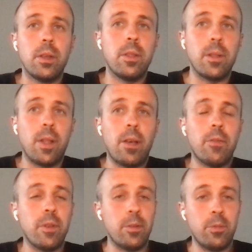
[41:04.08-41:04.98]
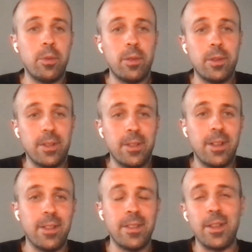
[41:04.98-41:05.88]
it's life, and we
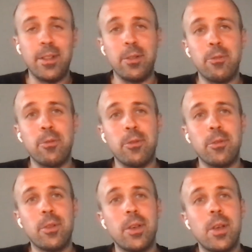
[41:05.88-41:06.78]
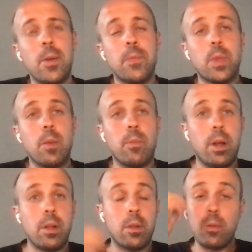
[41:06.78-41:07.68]
understand it, of course.
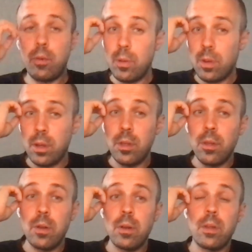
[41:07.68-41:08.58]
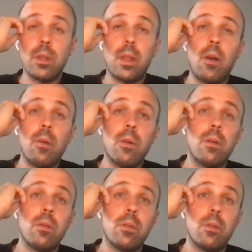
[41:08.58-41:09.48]
But all engineers in
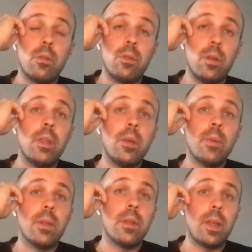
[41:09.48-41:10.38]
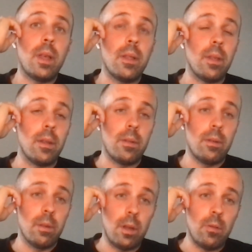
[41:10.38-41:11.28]
our QA team understand that
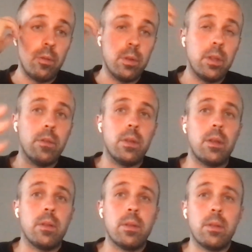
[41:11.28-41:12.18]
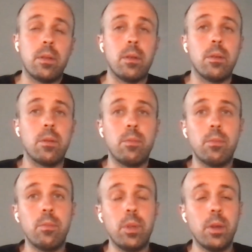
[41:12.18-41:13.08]
Allure gives us
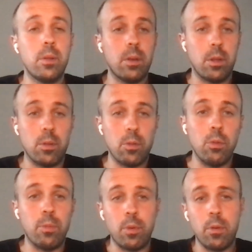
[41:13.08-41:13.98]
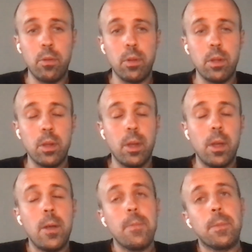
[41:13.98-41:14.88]
big and cool profit,
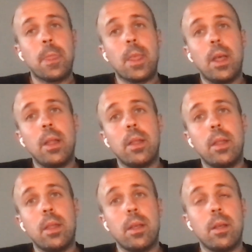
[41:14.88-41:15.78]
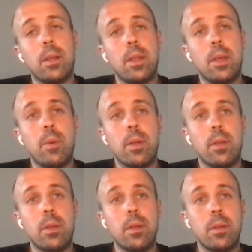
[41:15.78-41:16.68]
and they
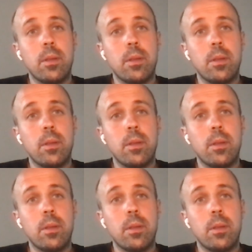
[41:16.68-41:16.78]
must